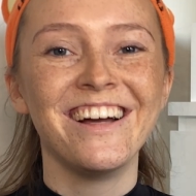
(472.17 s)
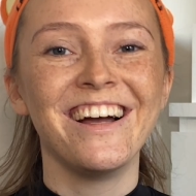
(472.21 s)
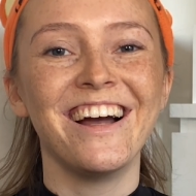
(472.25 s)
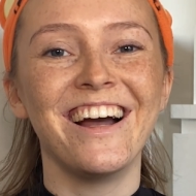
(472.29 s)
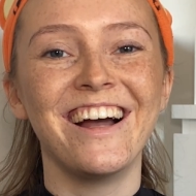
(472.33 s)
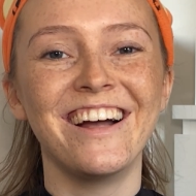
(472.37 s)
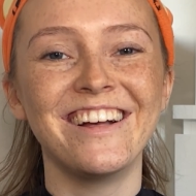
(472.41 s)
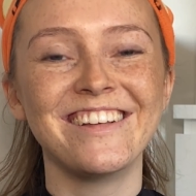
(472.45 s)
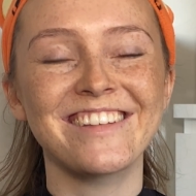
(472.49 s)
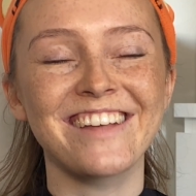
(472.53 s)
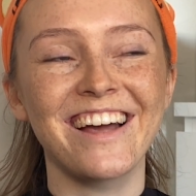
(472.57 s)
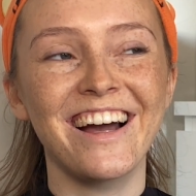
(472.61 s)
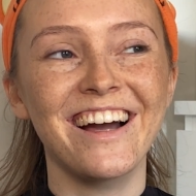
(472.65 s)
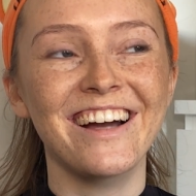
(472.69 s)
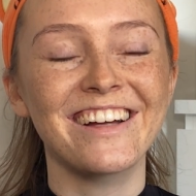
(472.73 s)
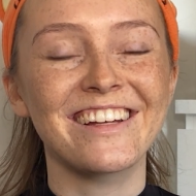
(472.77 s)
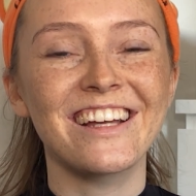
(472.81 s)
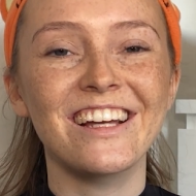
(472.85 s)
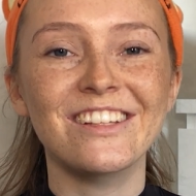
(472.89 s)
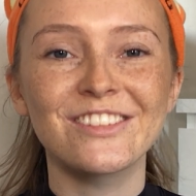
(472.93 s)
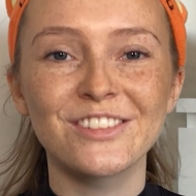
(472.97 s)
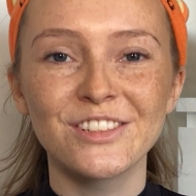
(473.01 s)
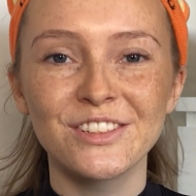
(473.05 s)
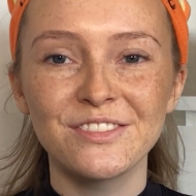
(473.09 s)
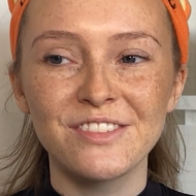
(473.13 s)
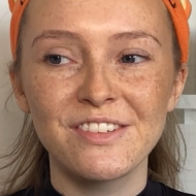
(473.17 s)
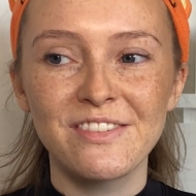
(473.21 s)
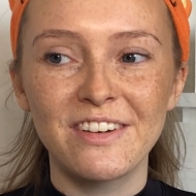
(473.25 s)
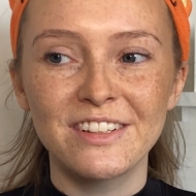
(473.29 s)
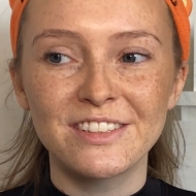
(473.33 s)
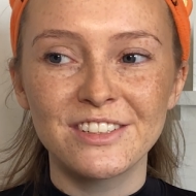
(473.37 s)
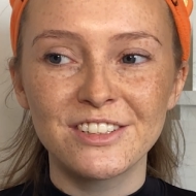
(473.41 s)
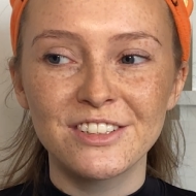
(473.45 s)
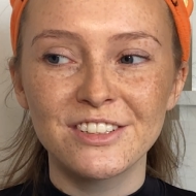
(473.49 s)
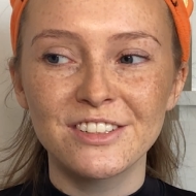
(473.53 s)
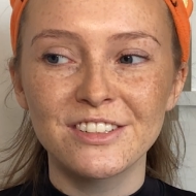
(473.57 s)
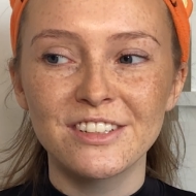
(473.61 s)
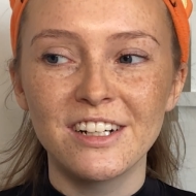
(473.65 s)
It is a get to know me
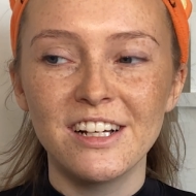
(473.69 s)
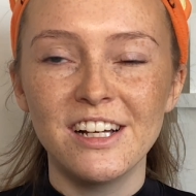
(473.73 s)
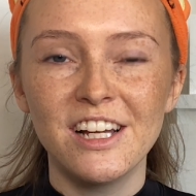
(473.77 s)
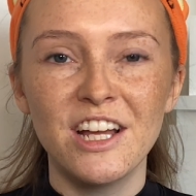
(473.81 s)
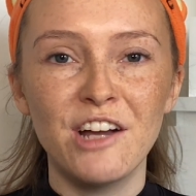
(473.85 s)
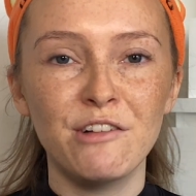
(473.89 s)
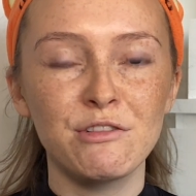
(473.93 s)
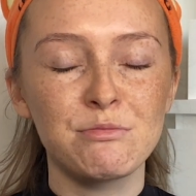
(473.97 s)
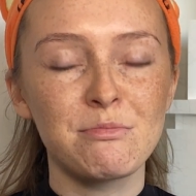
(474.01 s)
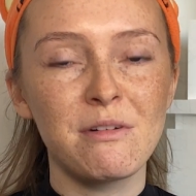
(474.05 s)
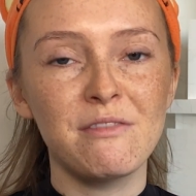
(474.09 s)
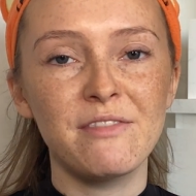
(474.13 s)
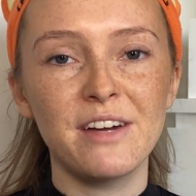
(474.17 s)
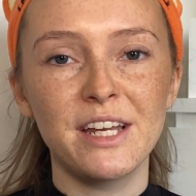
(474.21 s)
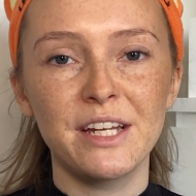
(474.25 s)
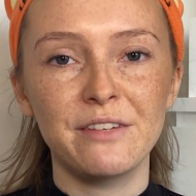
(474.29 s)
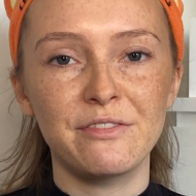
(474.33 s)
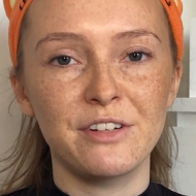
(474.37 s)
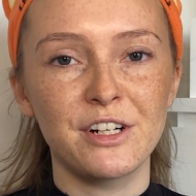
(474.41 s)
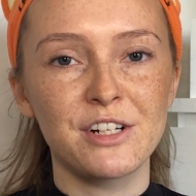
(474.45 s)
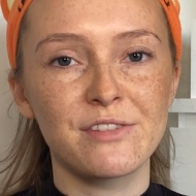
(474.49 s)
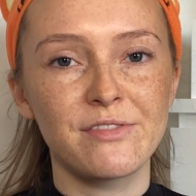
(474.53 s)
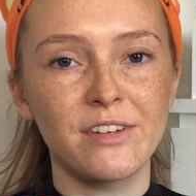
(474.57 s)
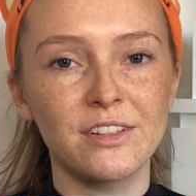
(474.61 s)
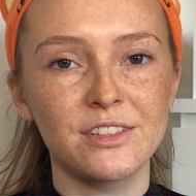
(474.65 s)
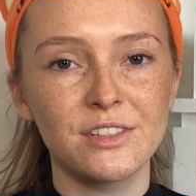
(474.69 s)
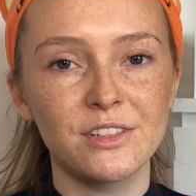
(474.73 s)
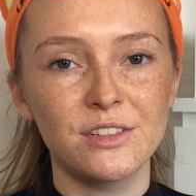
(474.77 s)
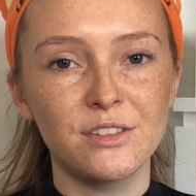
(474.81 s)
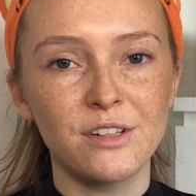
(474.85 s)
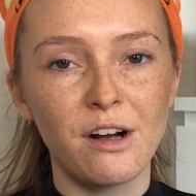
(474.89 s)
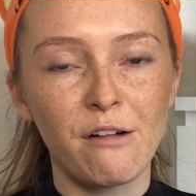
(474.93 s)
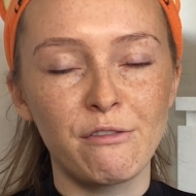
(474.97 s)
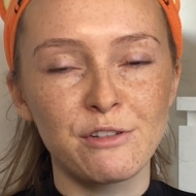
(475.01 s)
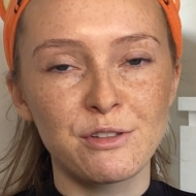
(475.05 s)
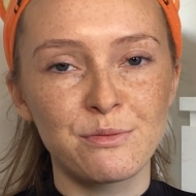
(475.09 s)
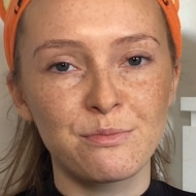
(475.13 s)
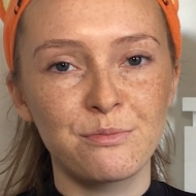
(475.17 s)
video. It was my very first video. I
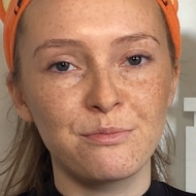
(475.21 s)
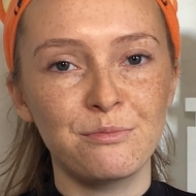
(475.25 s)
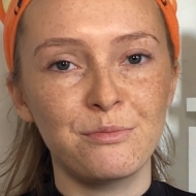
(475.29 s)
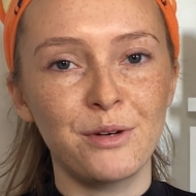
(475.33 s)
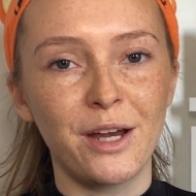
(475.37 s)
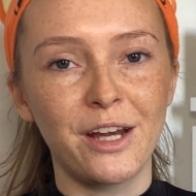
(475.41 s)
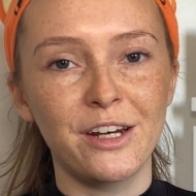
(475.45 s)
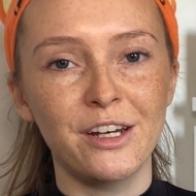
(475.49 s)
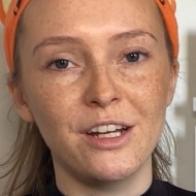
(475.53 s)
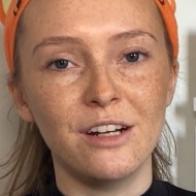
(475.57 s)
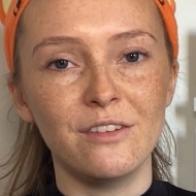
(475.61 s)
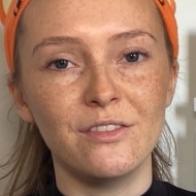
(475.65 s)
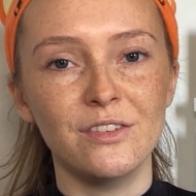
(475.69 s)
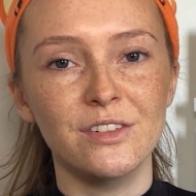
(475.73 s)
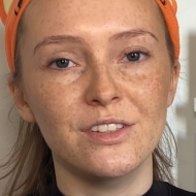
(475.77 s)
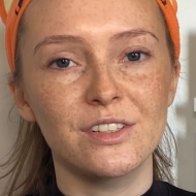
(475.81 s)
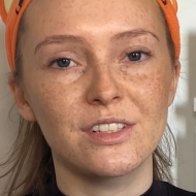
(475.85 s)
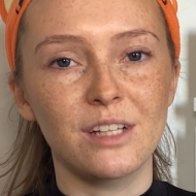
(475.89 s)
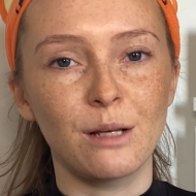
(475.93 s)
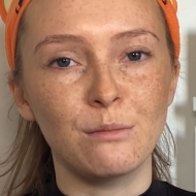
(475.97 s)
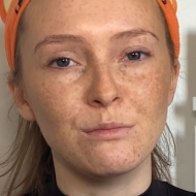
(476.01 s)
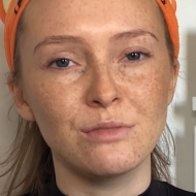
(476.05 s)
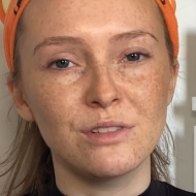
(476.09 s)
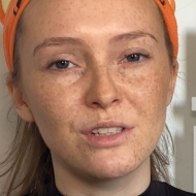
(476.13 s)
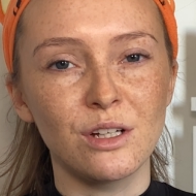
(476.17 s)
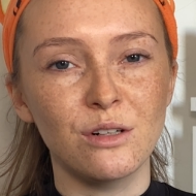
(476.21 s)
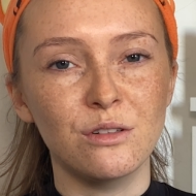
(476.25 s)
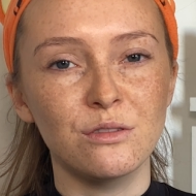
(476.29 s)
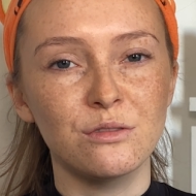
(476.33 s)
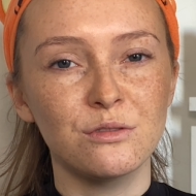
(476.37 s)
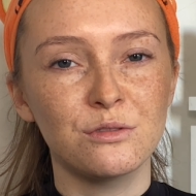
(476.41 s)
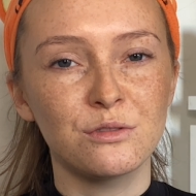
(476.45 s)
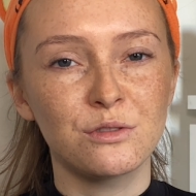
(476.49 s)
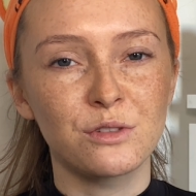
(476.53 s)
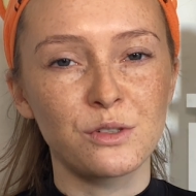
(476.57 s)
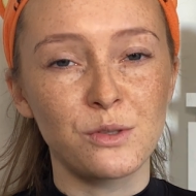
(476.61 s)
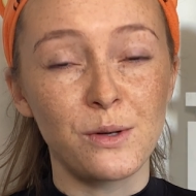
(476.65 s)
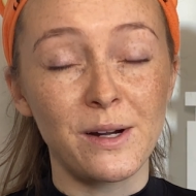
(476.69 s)
was pretty nervous. I'm still
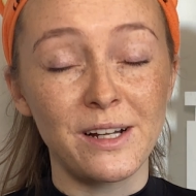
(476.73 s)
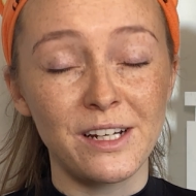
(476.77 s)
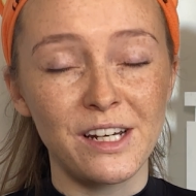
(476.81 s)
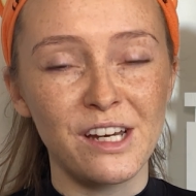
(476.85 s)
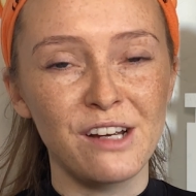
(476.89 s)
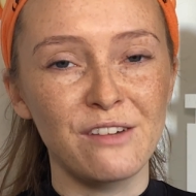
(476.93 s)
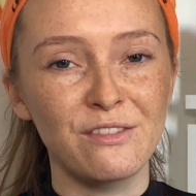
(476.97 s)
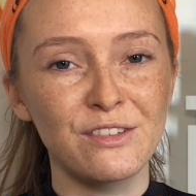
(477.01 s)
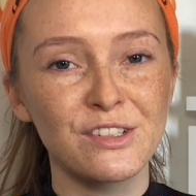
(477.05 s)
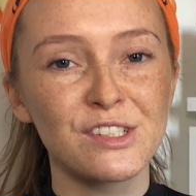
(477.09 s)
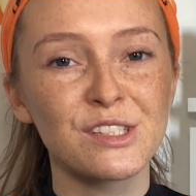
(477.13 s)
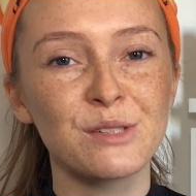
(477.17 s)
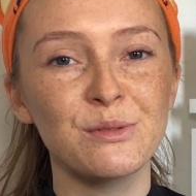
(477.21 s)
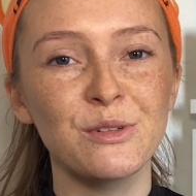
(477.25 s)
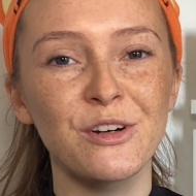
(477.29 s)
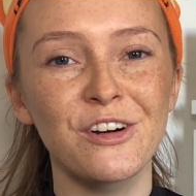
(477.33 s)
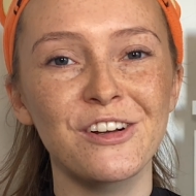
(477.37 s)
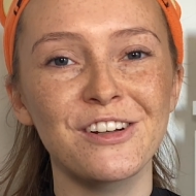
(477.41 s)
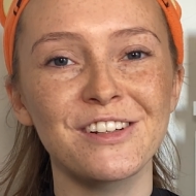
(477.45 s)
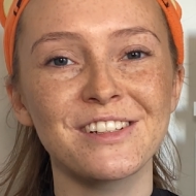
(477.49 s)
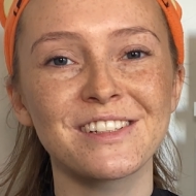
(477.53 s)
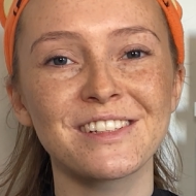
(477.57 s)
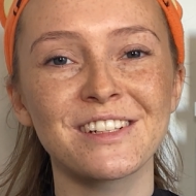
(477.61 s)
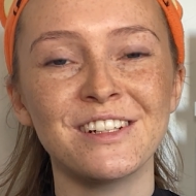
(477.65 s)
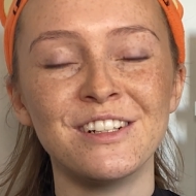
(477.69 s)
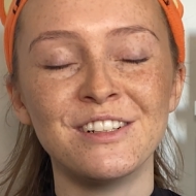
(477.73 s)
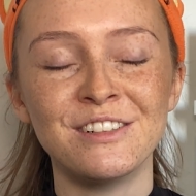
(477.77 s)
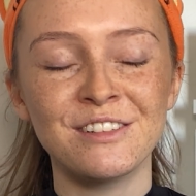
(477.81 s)
quite nervous to be honest.